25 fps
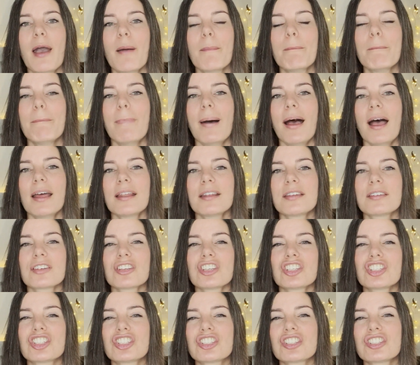but
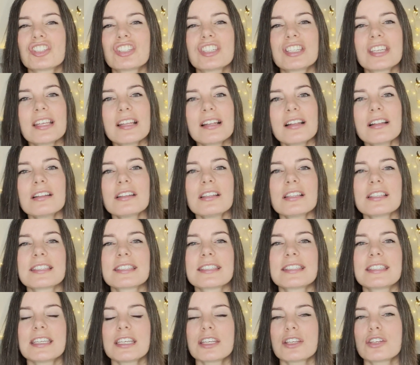still
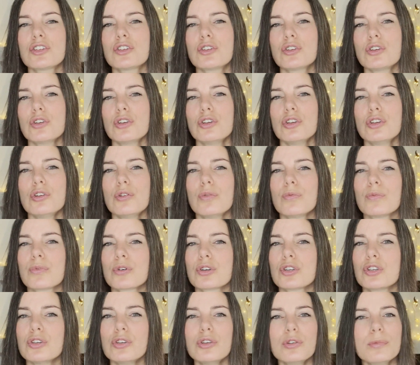stick to
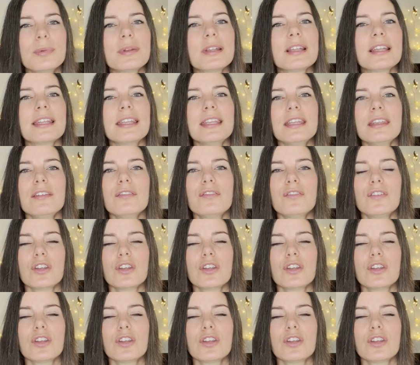what you believe,